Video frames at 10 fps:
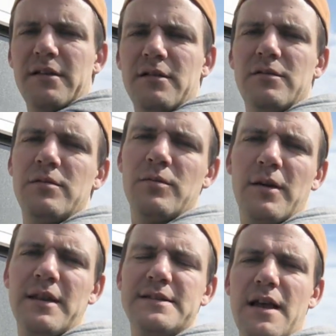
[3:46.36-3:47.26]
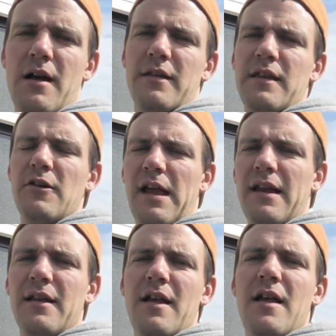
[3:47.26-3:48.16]
to what they say on the internet,
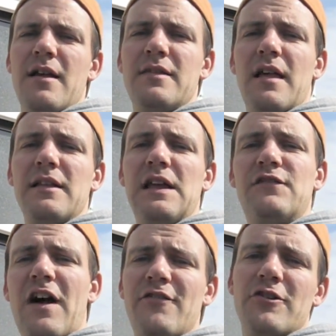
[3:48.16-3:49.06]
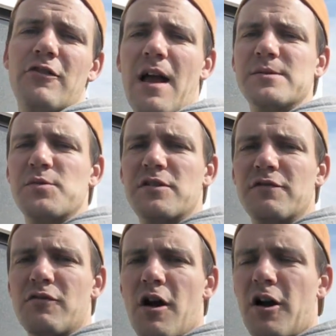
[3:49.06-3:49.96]
they'll eat 500 grams worth
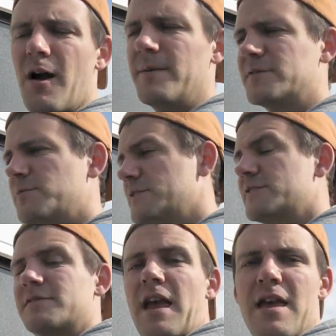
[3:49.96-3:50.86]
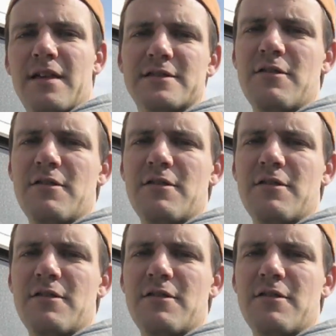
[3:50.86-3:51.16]
of raw garbage, which, hey, that's